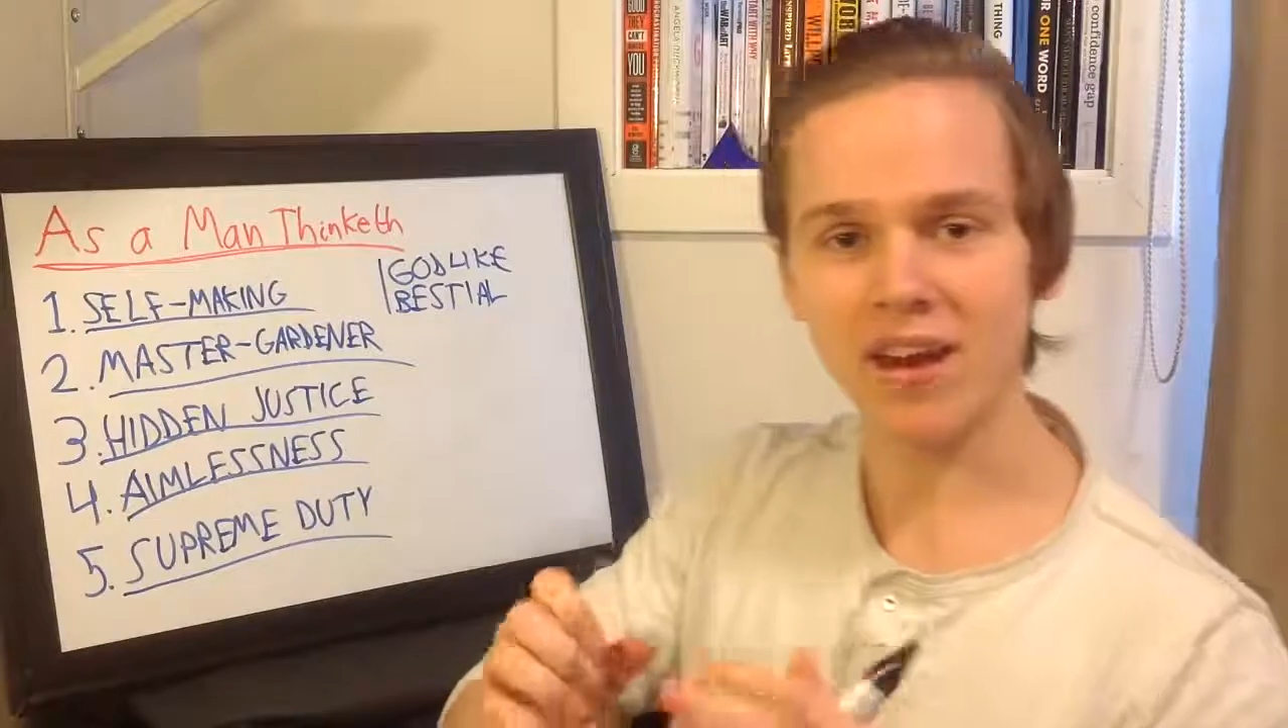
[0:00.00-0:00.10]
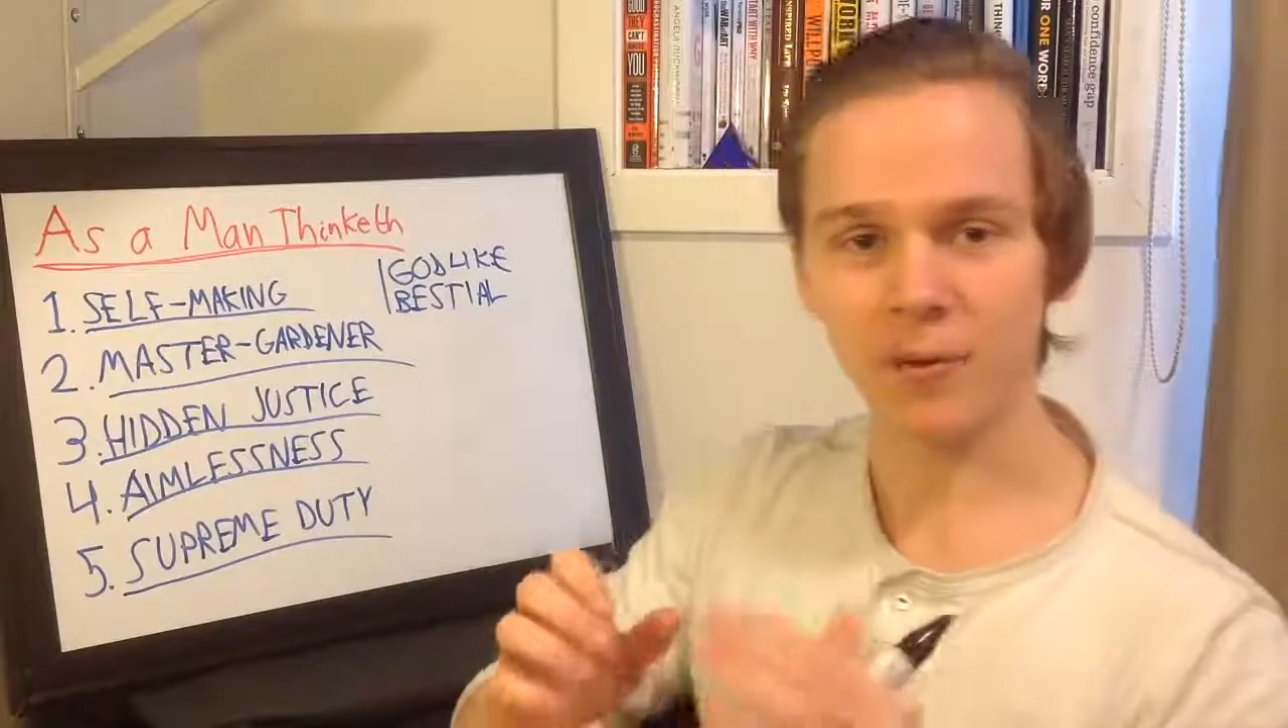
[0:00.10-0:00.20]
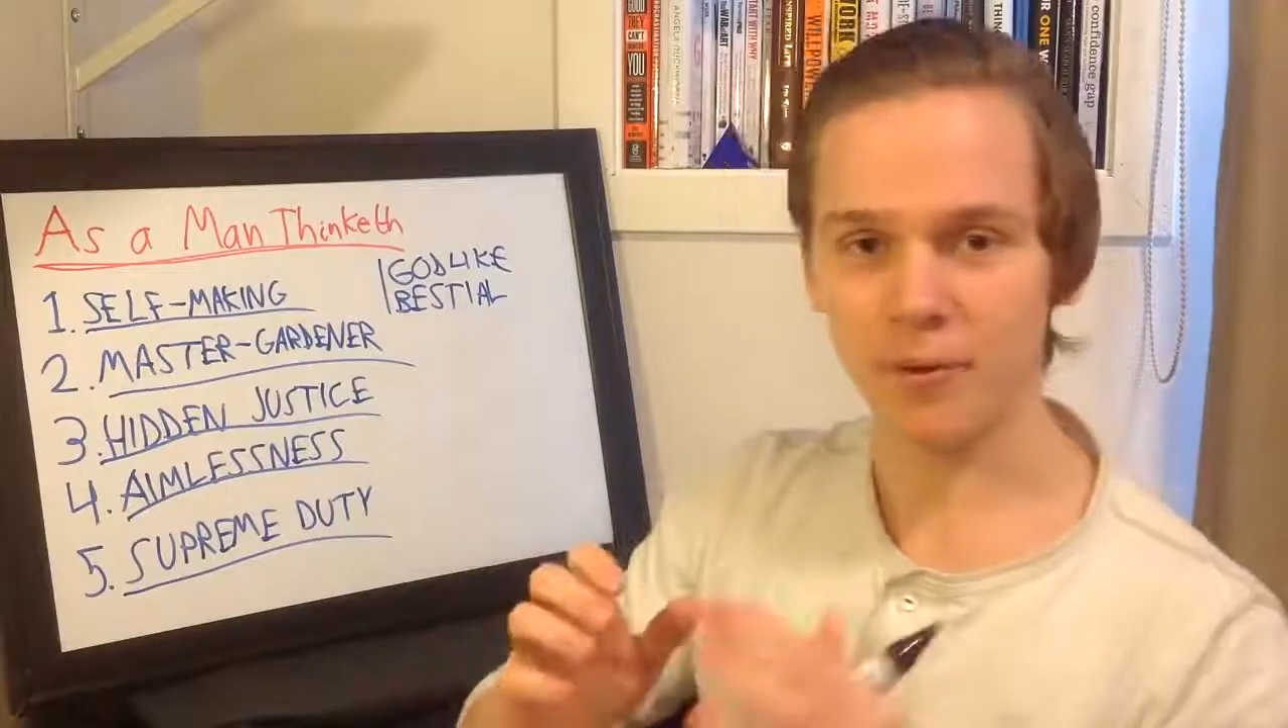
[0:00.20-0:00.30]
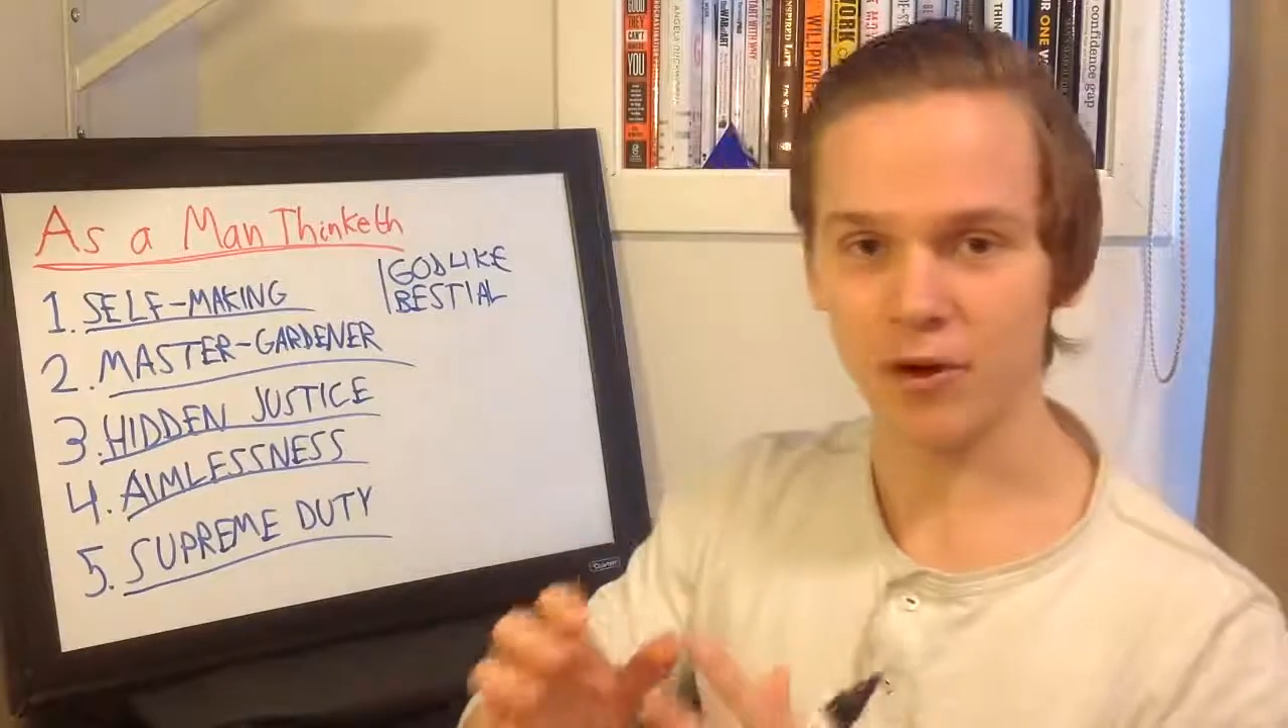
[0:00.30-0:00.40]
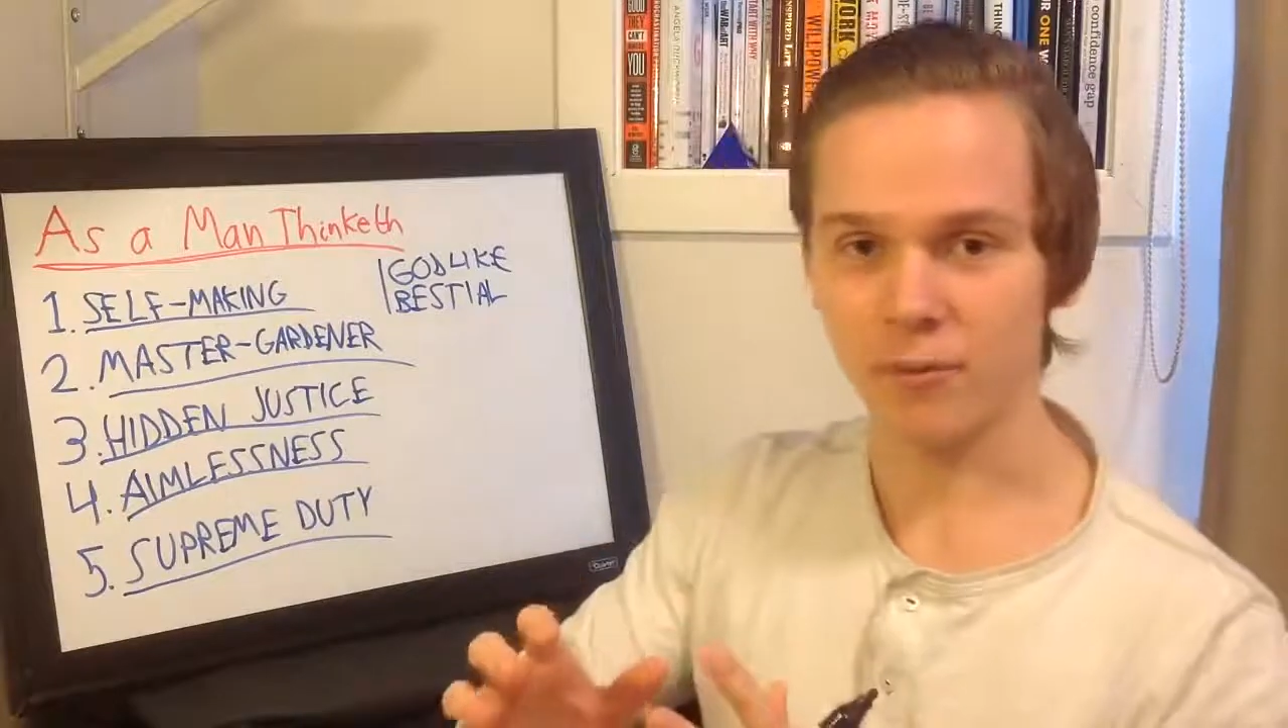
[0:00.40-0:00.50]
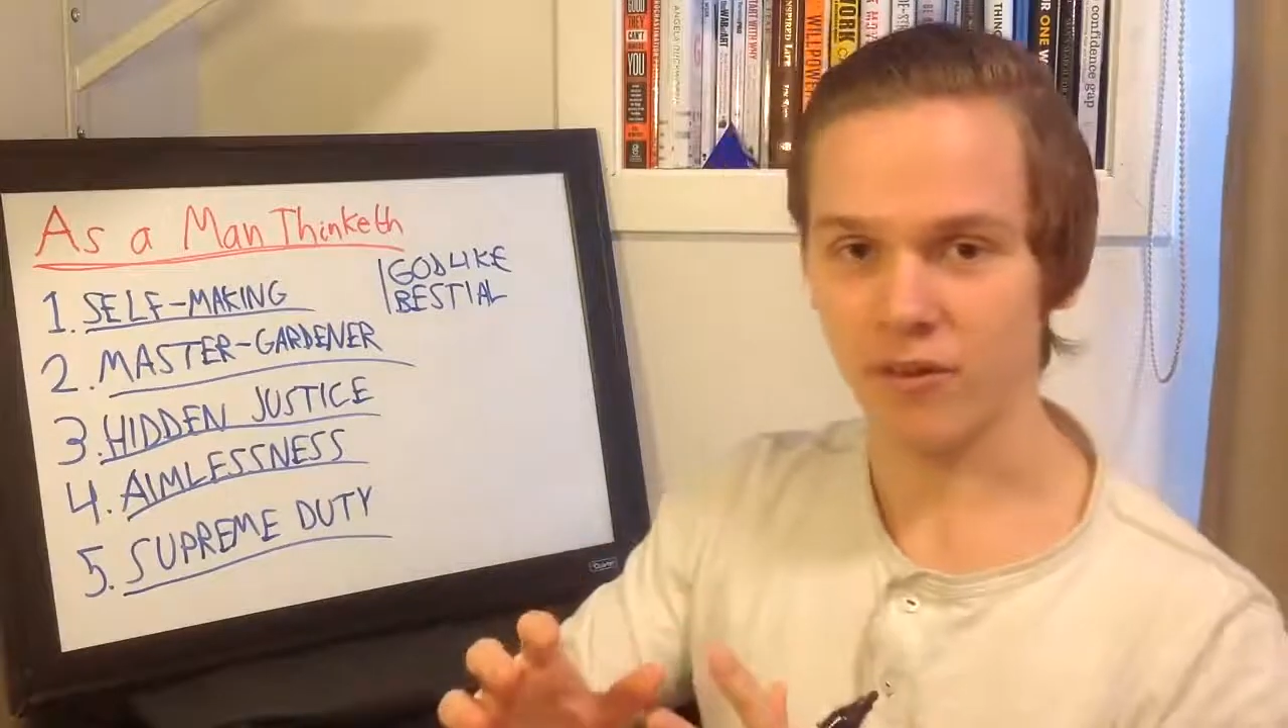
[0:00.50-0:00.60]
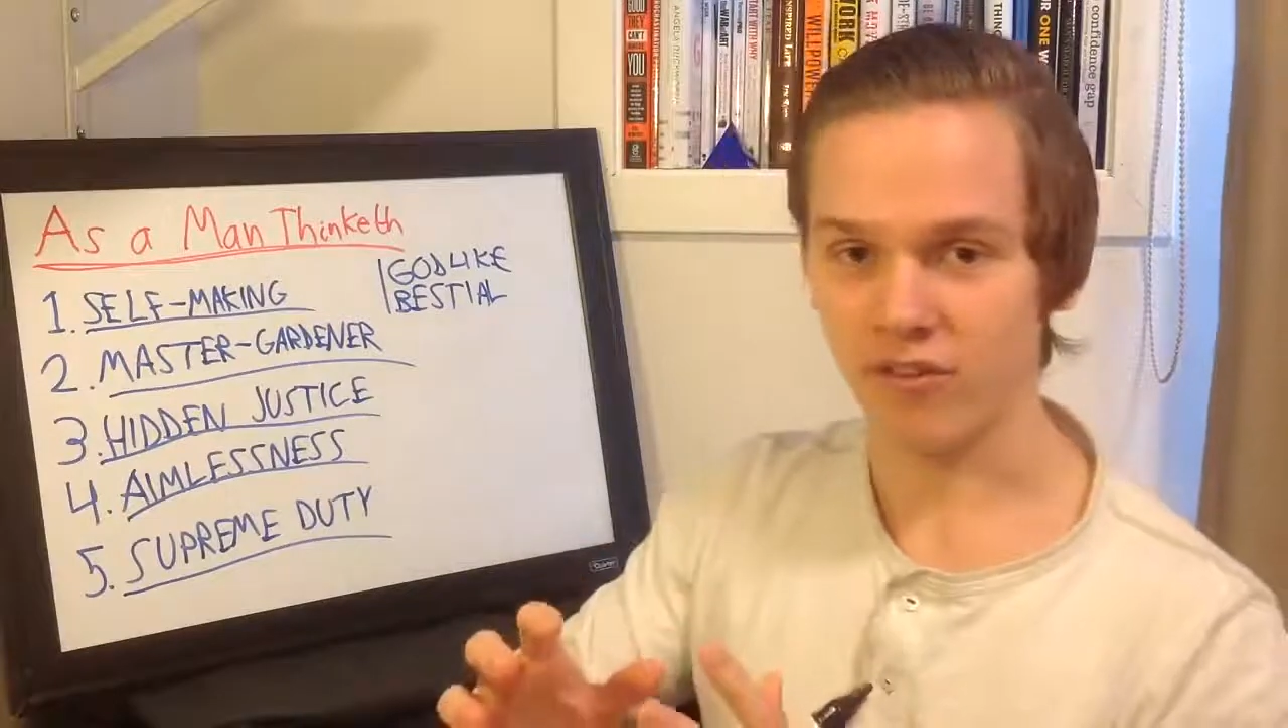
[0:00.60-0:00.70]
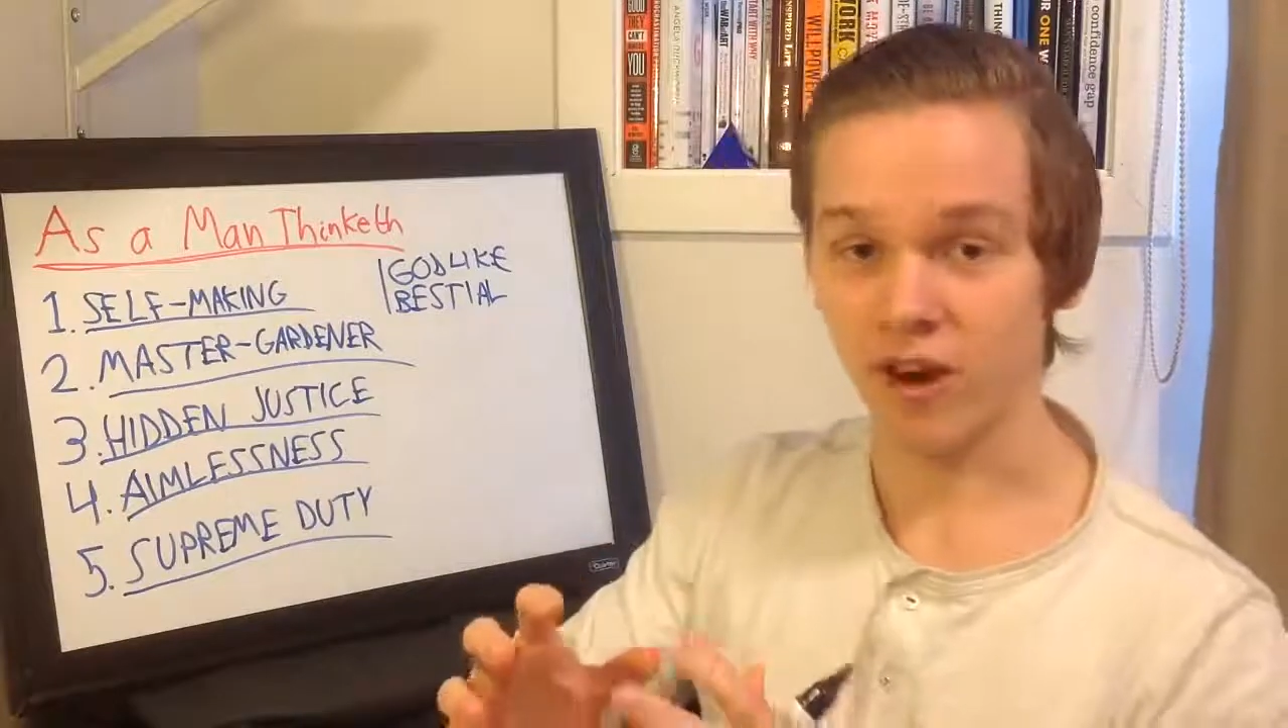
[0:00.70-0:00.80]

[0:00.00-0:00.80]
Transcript: our purpose,